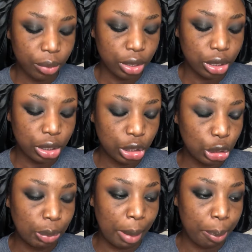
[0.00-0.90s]
will
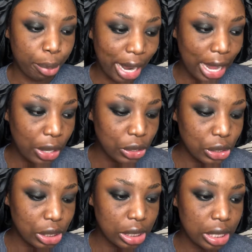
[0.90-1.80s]
do my
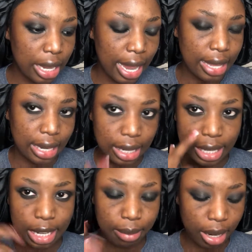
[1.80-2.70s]
brows and then
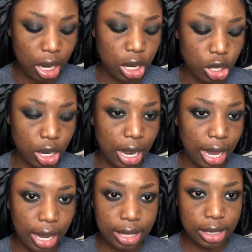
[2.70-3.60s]
clean up my under
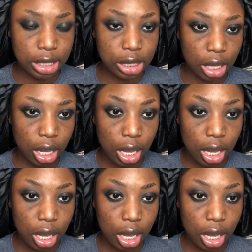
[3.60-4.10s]
eyes.